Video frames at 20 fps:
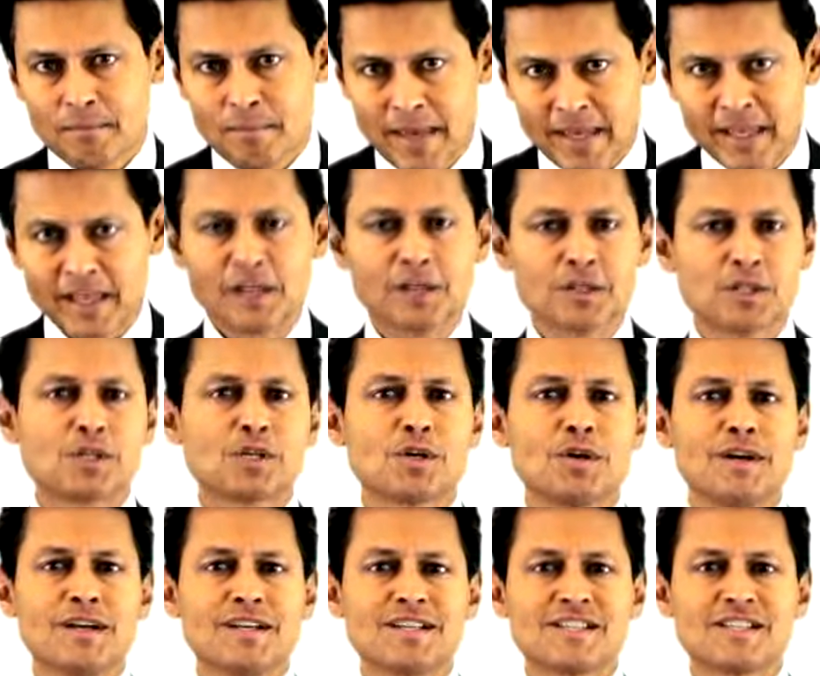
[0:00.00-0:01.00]
making a
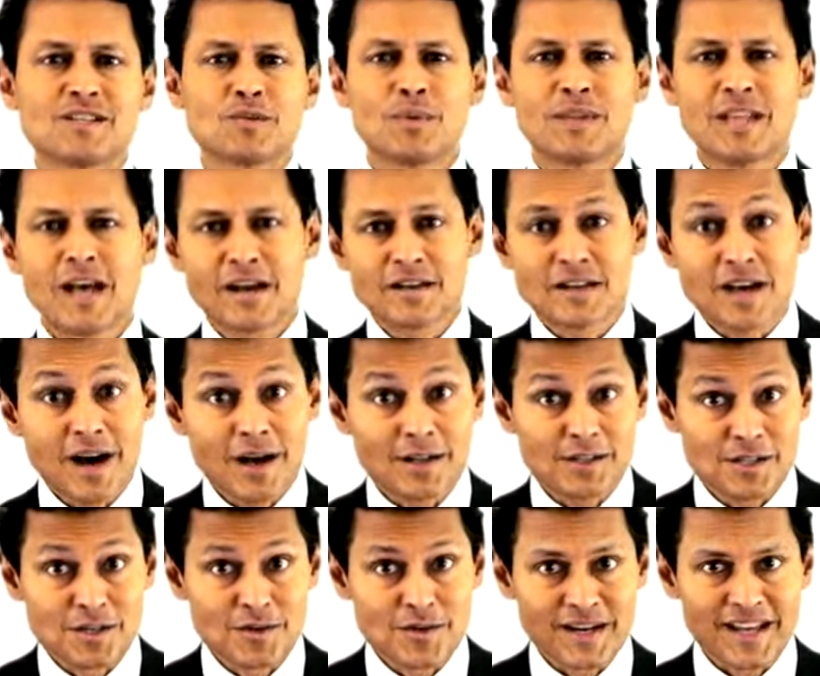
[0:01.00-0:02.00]
choice, without
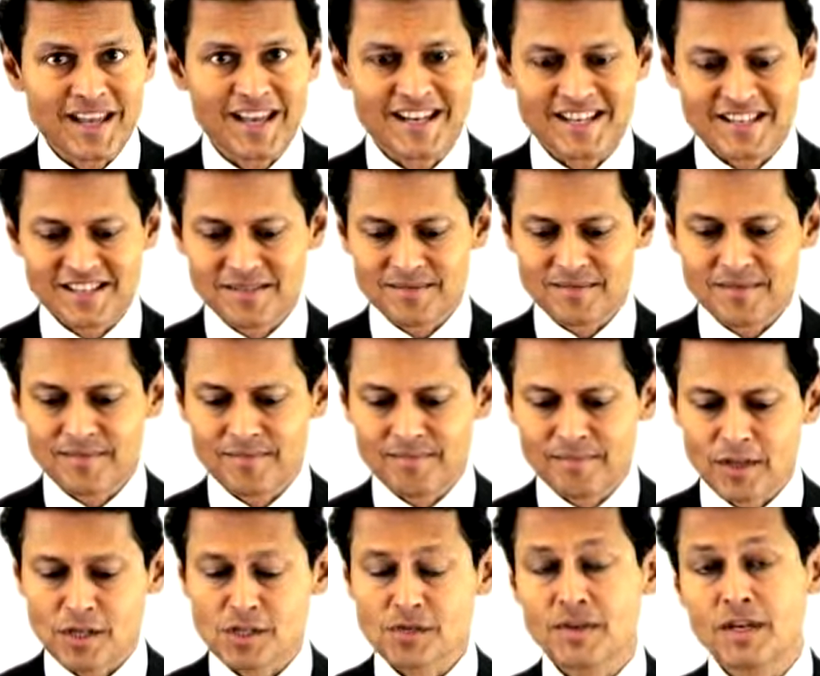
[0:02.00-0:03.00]
answering it.
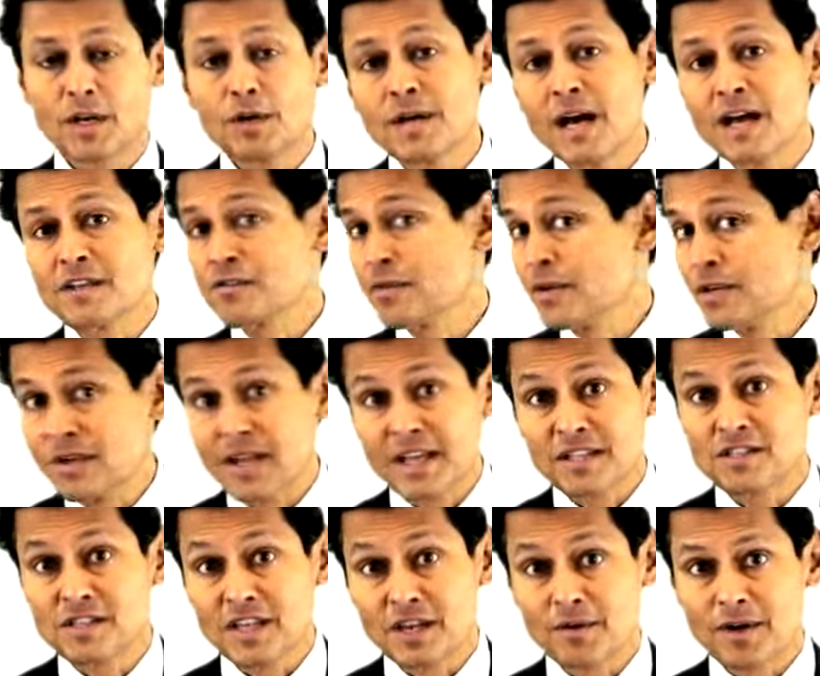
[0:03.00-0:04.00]
Because if you don't answer it, you
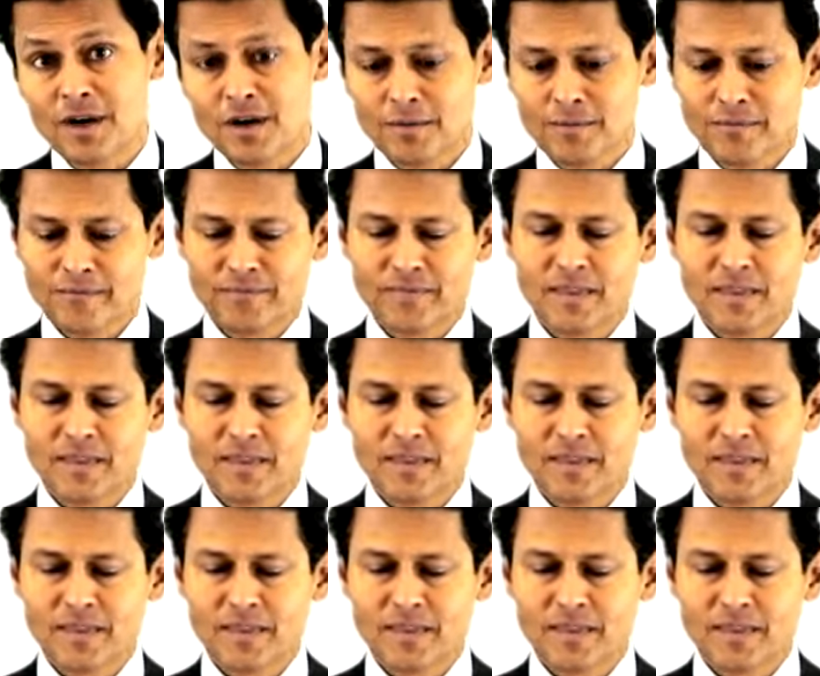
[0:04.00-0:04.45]
get 0.